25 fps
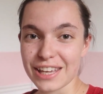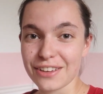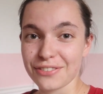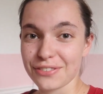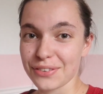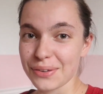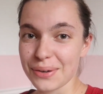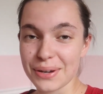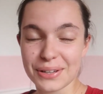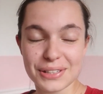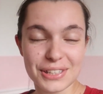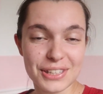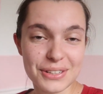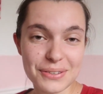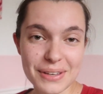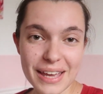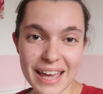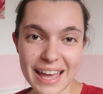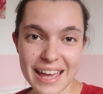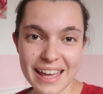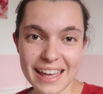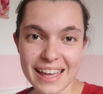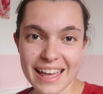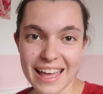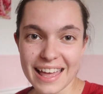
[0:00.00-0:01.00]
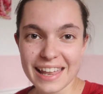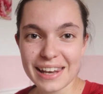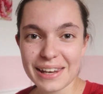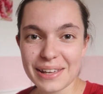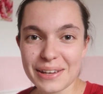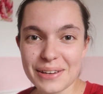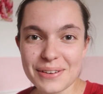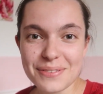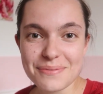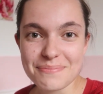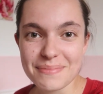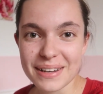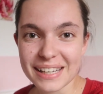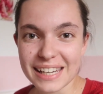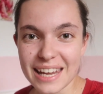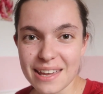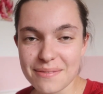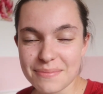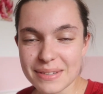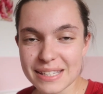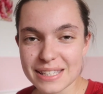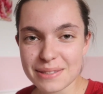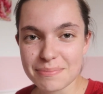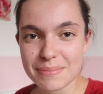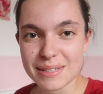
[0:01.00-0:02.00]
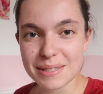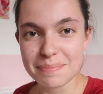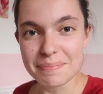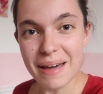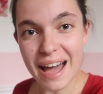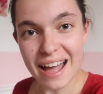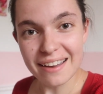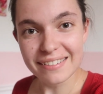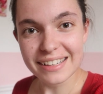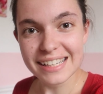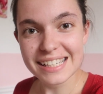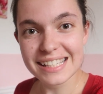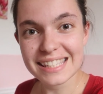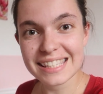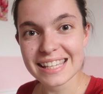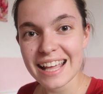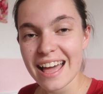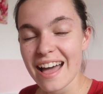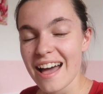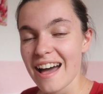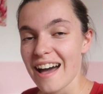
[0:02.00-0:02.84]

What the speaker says: If you are new here, hello, my name is Miss Paris.